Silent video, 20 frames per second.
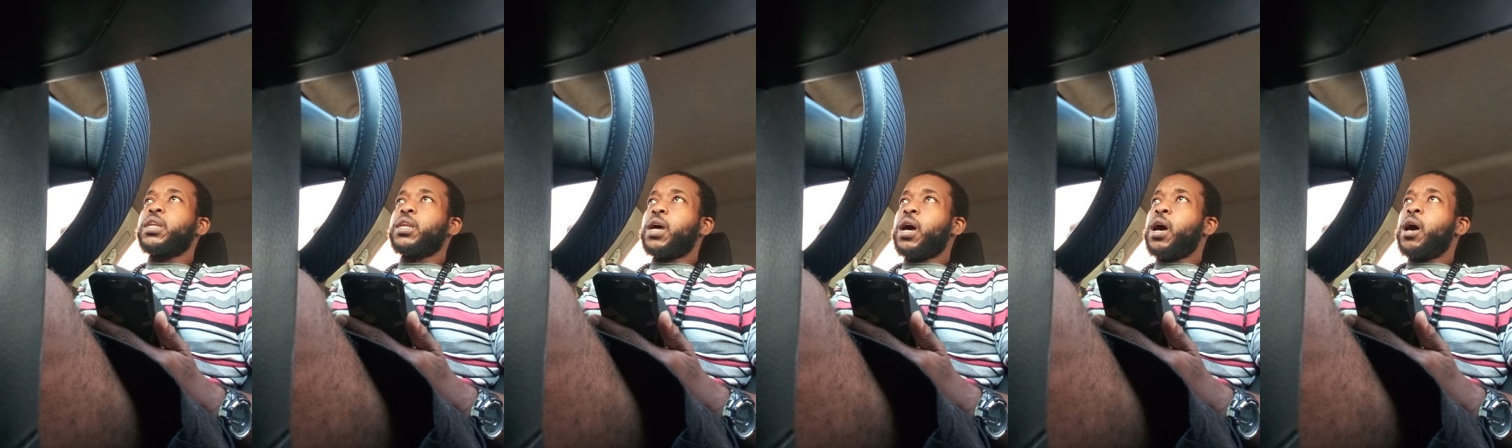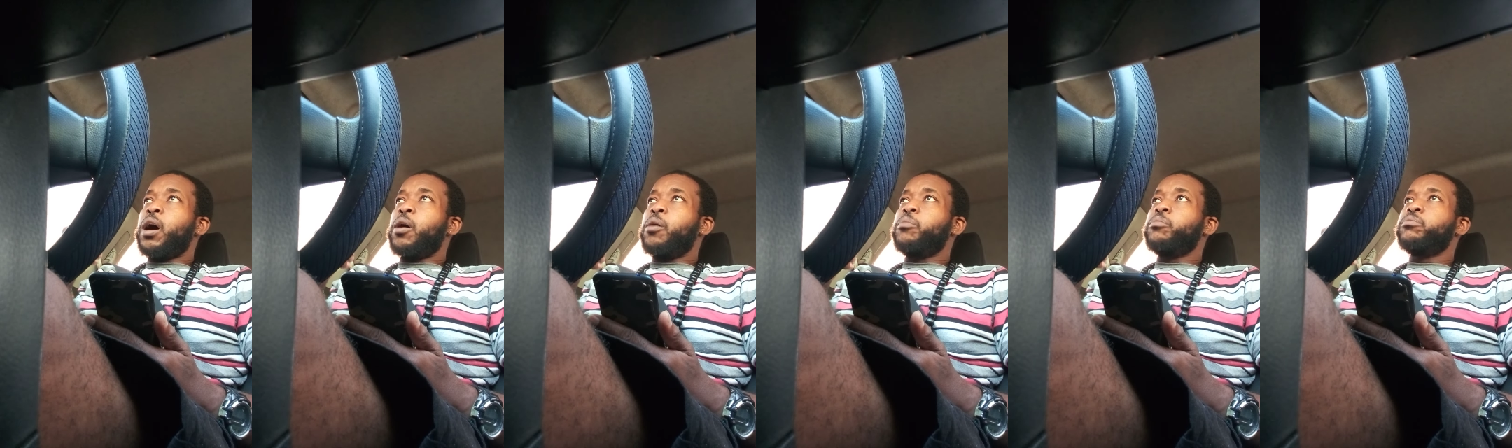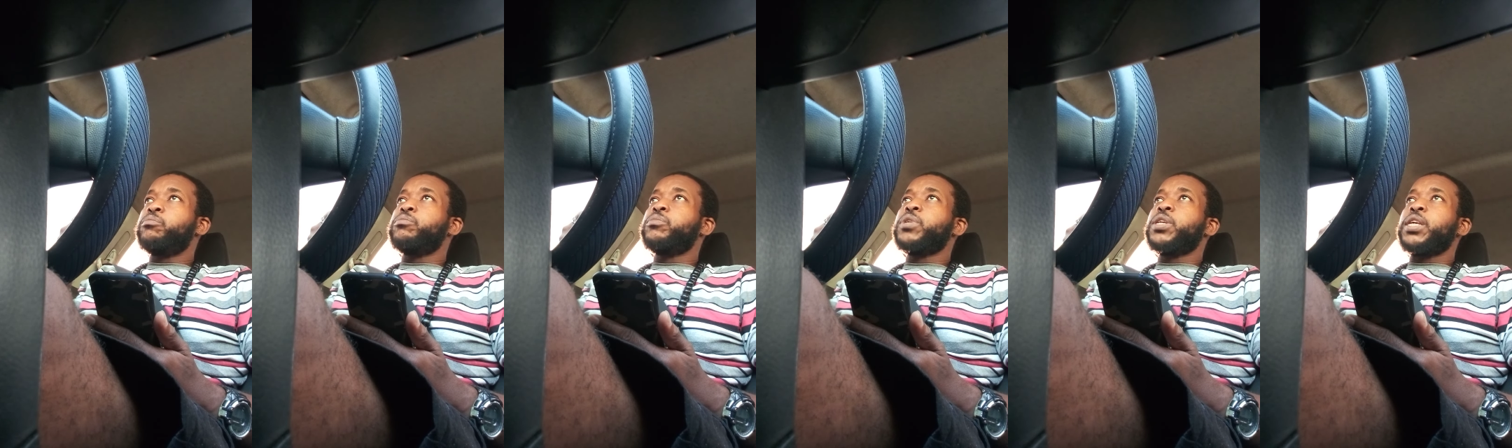
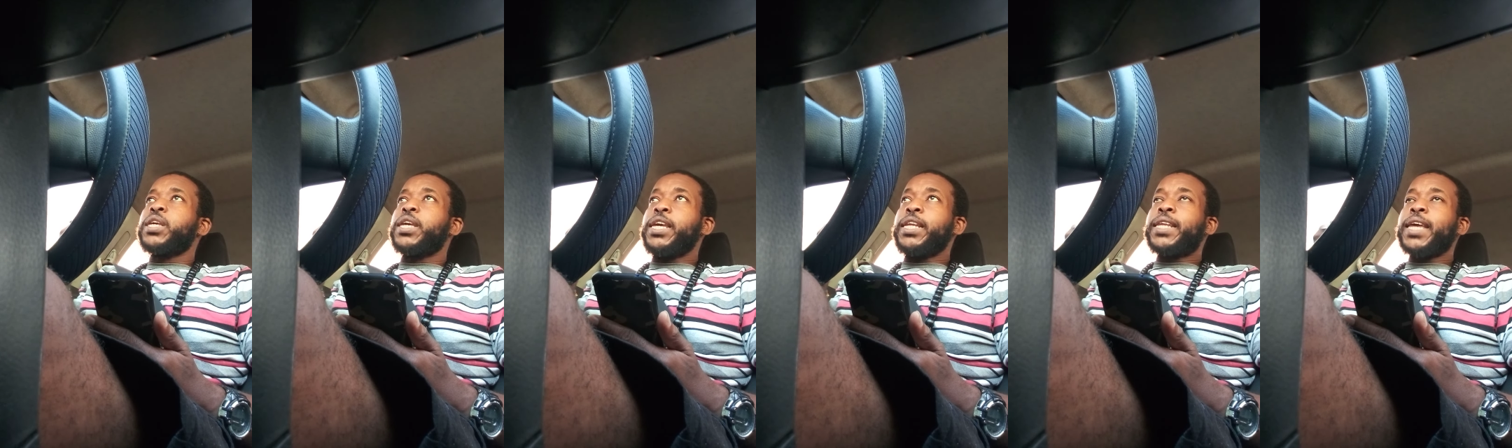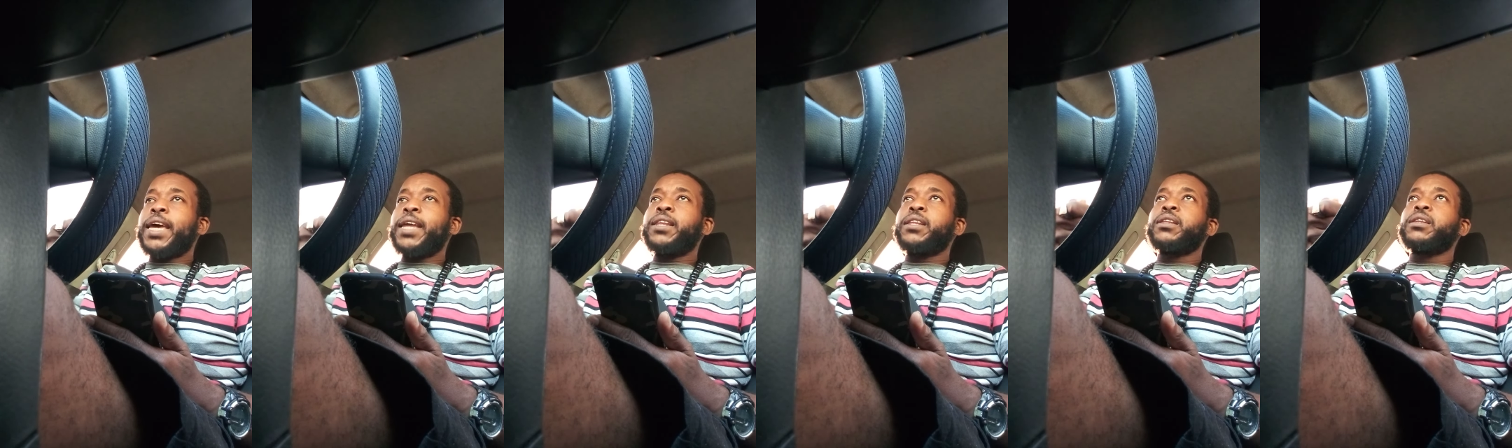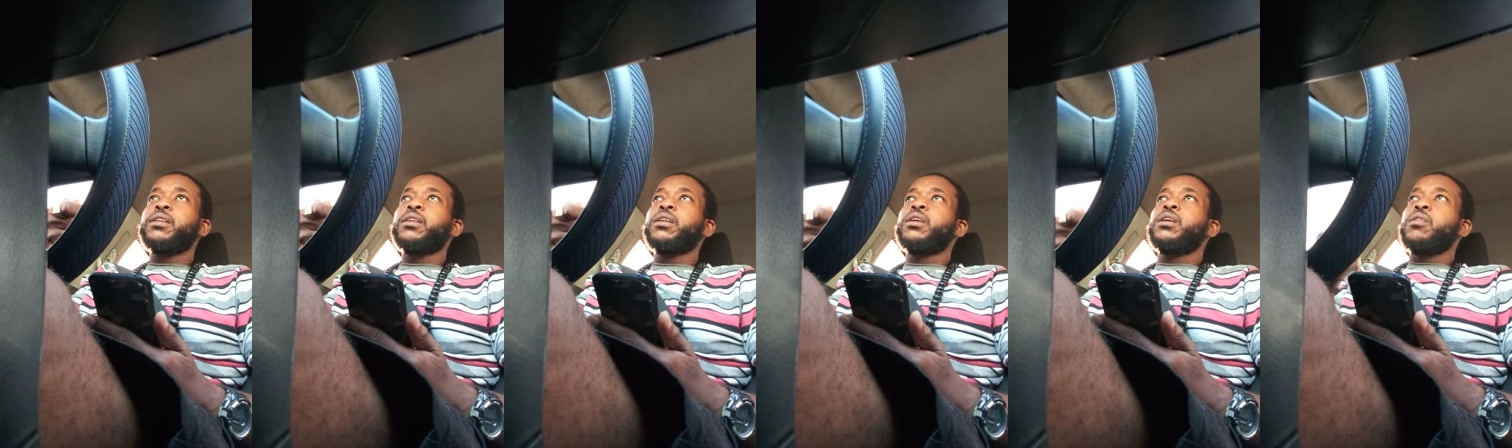Um, heat it
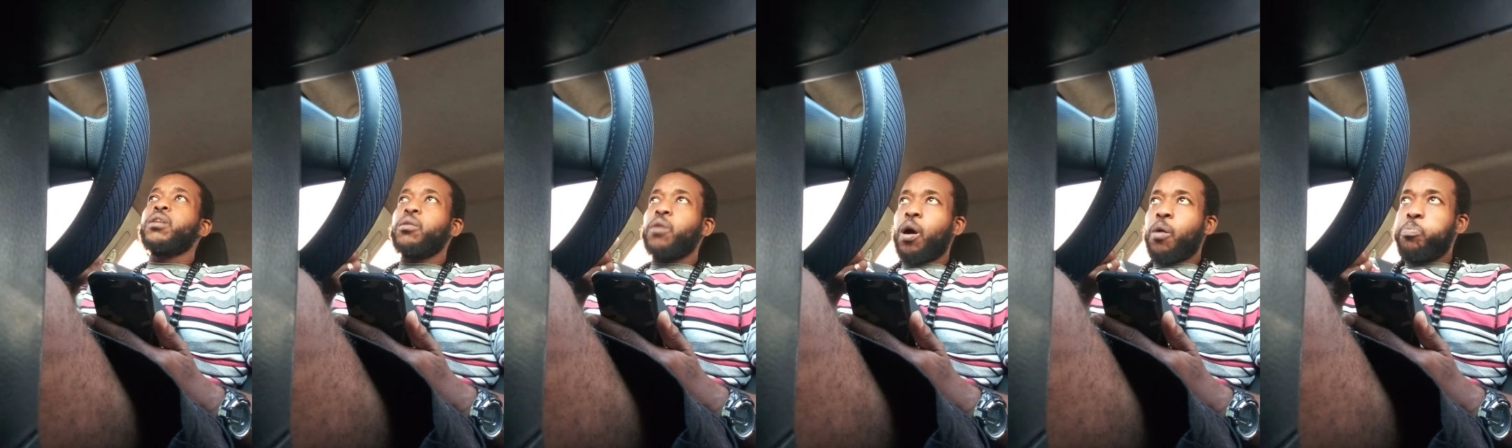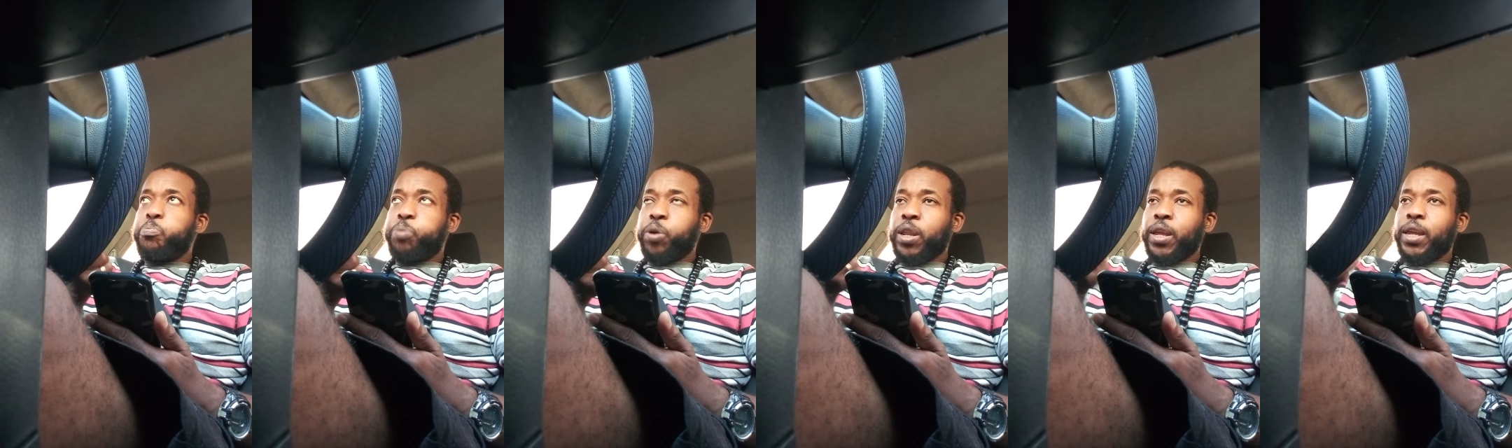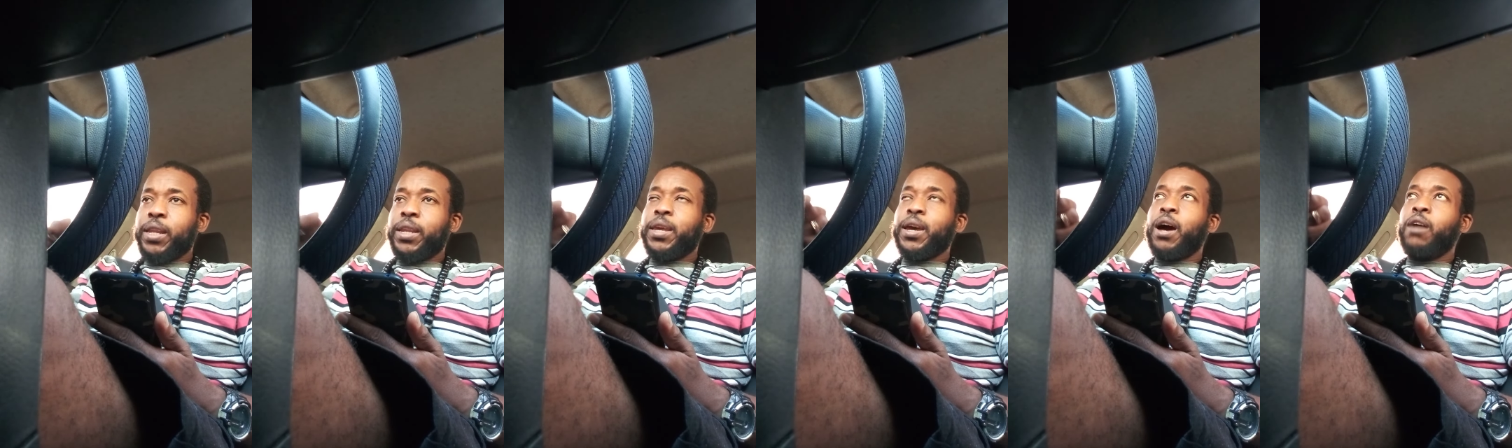and put
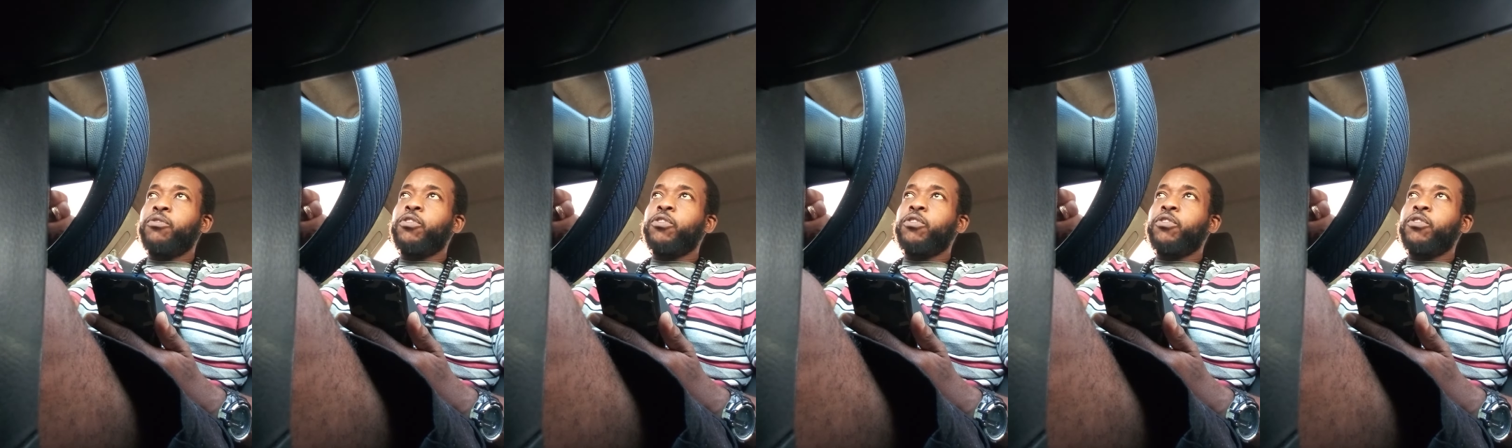it in the